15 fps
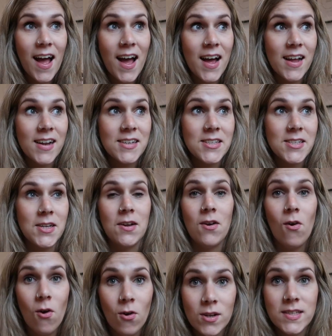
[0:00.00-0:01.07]
And
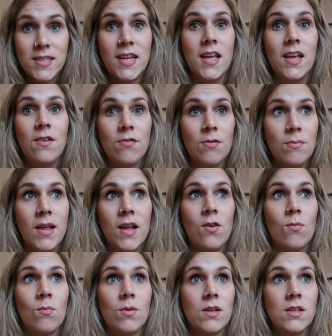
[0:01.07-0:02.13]
honestly, from then
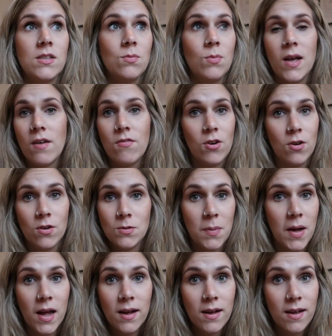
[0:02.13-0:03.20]
onwards, we haven't looked
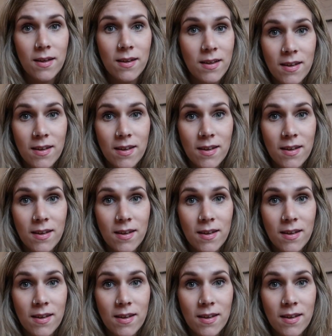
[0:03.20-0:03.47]
back.